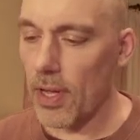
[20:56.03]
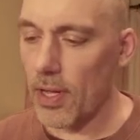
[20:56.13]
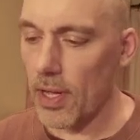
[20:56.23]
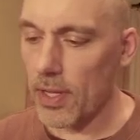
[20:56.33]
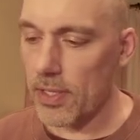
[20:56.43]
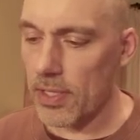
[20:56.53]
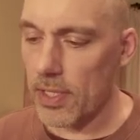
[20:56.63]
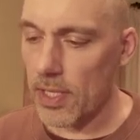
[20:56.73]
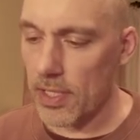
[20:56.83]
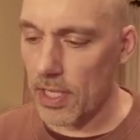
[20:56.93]
It's
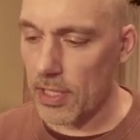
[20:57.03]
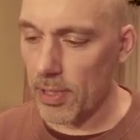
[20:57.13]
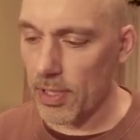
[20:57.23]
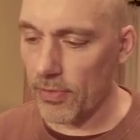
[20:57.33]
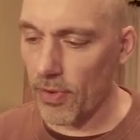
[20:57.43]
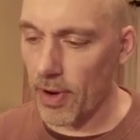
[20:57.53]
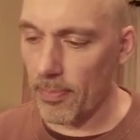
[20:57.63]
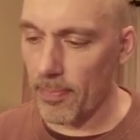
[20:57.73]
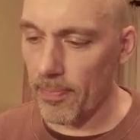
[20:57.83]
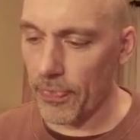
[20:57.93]
6 decibels
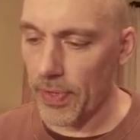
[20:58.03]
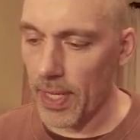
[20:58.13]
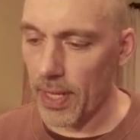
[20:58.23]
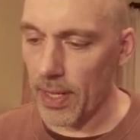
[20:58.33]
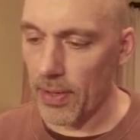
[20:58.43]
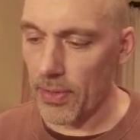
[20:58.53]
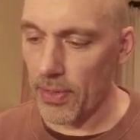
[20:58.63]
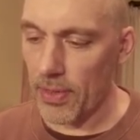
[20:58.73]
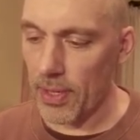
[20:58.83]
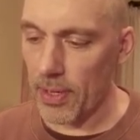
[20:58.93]
from
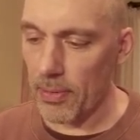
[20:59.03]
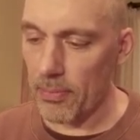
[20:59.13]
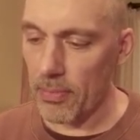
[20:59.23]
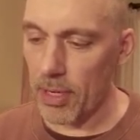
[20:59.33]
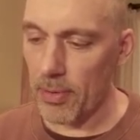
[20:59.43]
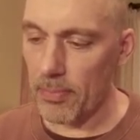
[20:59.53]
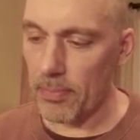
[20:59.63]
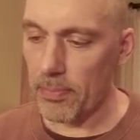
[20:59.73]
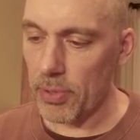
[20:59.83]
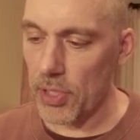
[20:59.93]
the minimum
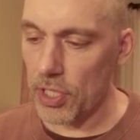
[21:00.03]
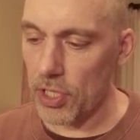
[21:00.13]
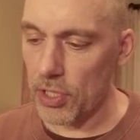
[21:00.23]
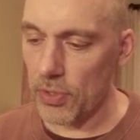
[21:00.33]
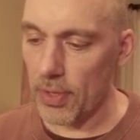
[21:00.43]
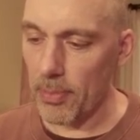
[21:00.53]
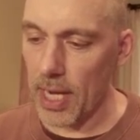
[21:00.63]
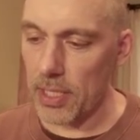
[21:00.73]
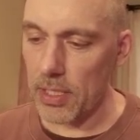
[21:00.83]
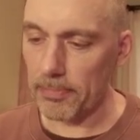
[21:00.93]
position to the
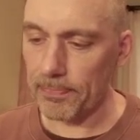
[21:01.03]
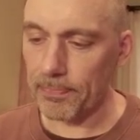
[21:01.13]
max.